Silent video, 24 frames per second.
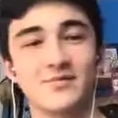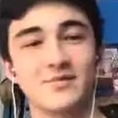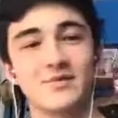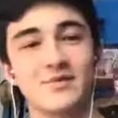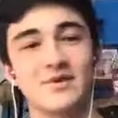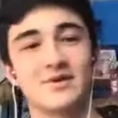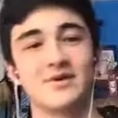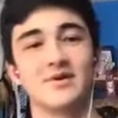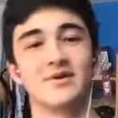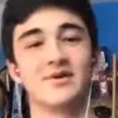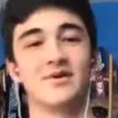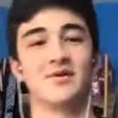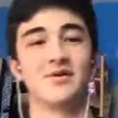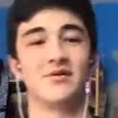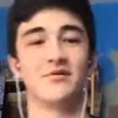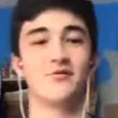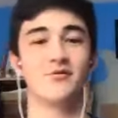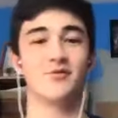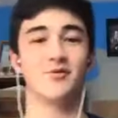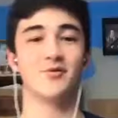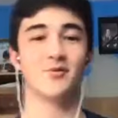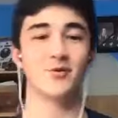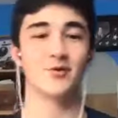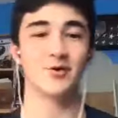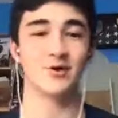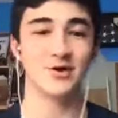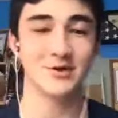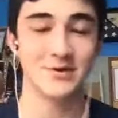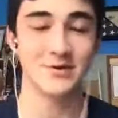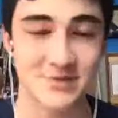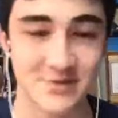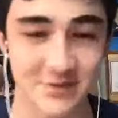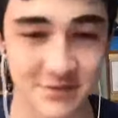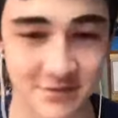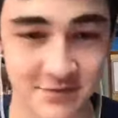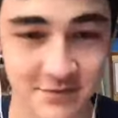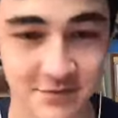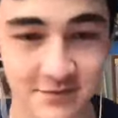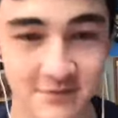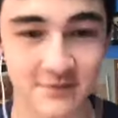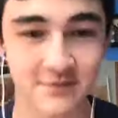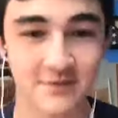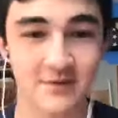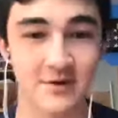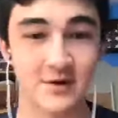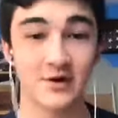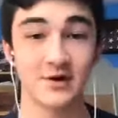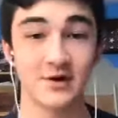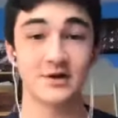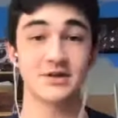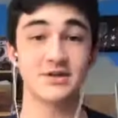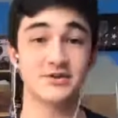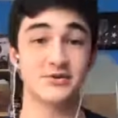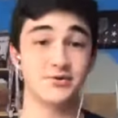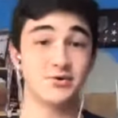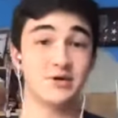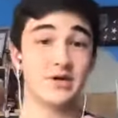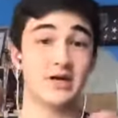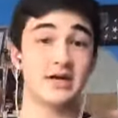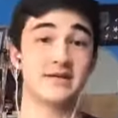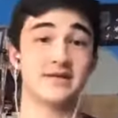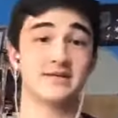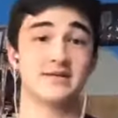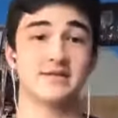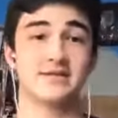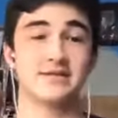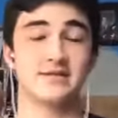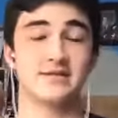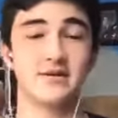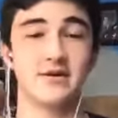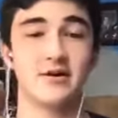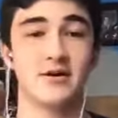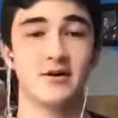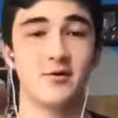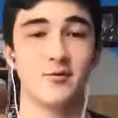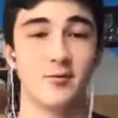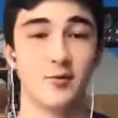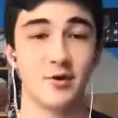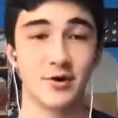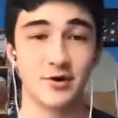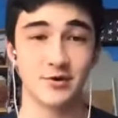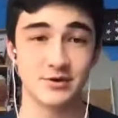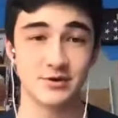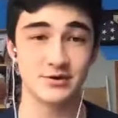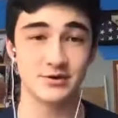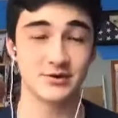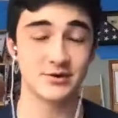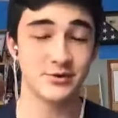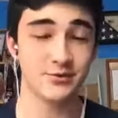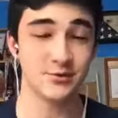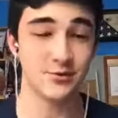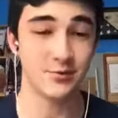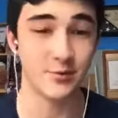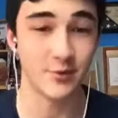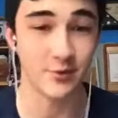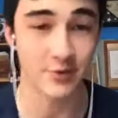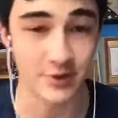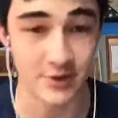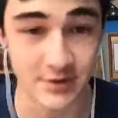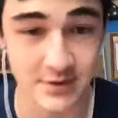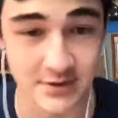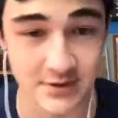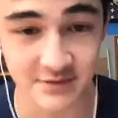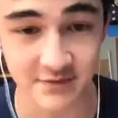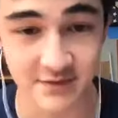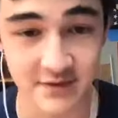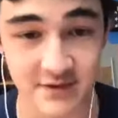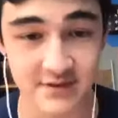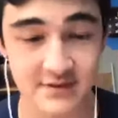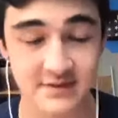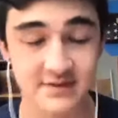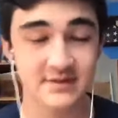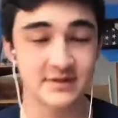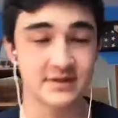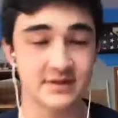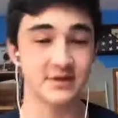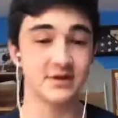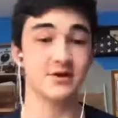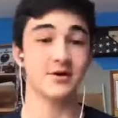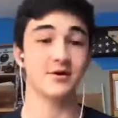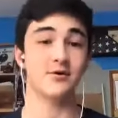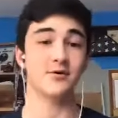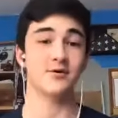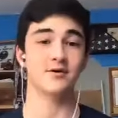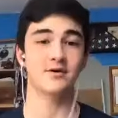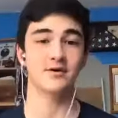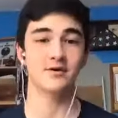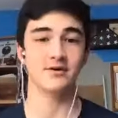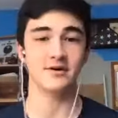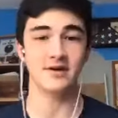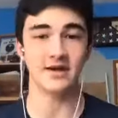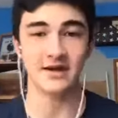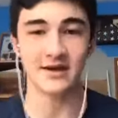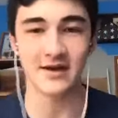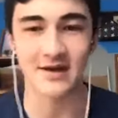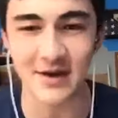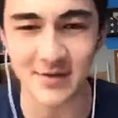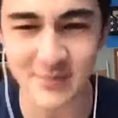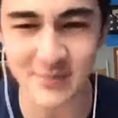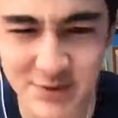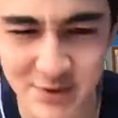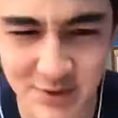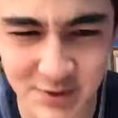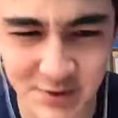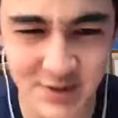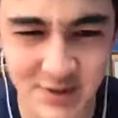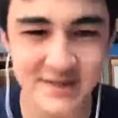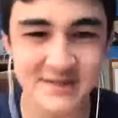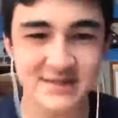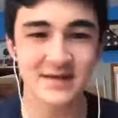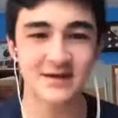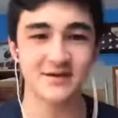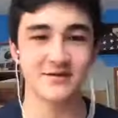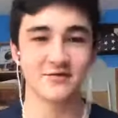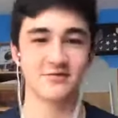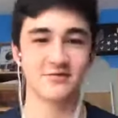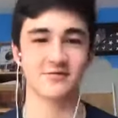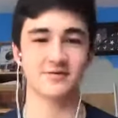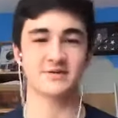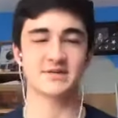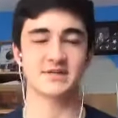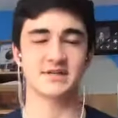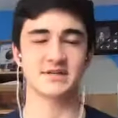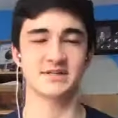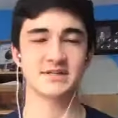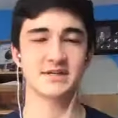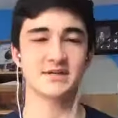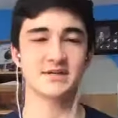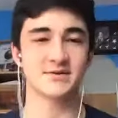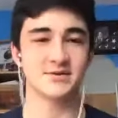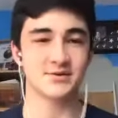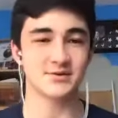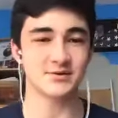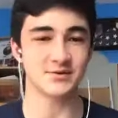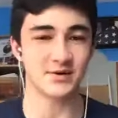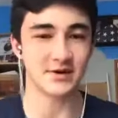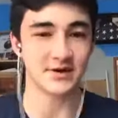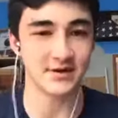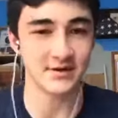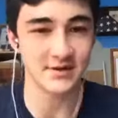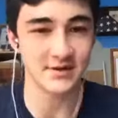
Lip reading: a few more years of, or at least you guys are 1 or 2 more years of this to go. And I'm sure you guys have successors, right?